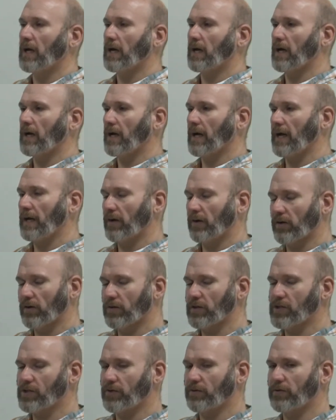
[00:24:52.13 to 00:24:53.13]
I
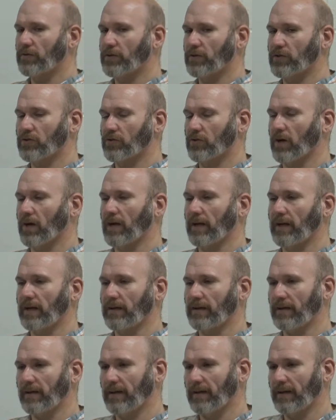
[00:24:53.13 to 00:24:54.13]
urge you to try
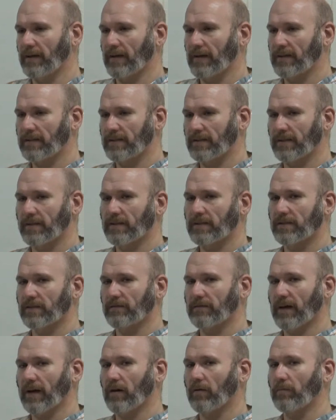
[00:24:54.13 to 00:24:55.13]
and get a sense
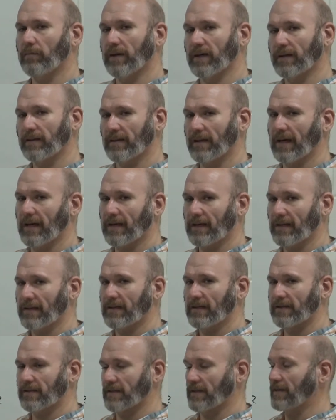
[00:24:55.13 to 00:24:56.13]
of how big that
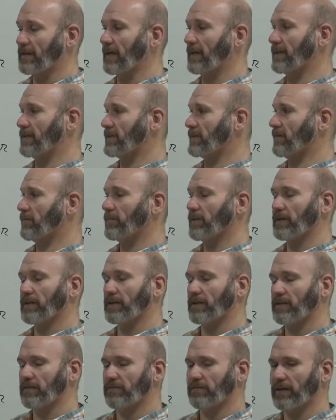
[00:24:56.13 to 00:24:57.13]
is, and that is something
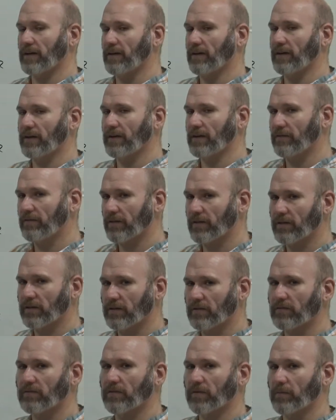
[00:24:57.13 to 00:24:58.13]
that is very
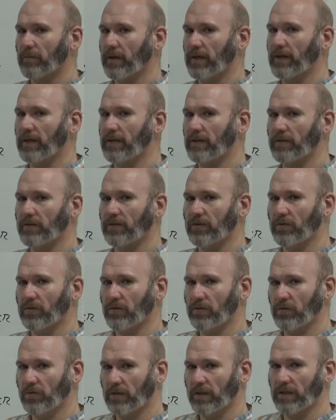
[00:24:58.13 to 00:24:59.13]
difficult for me
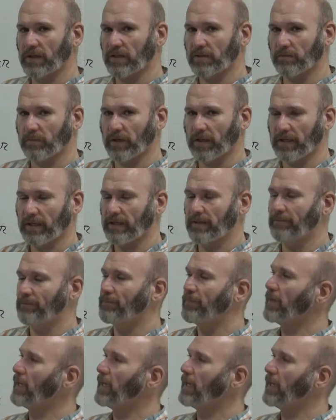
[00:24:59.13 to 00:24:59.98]
to explain.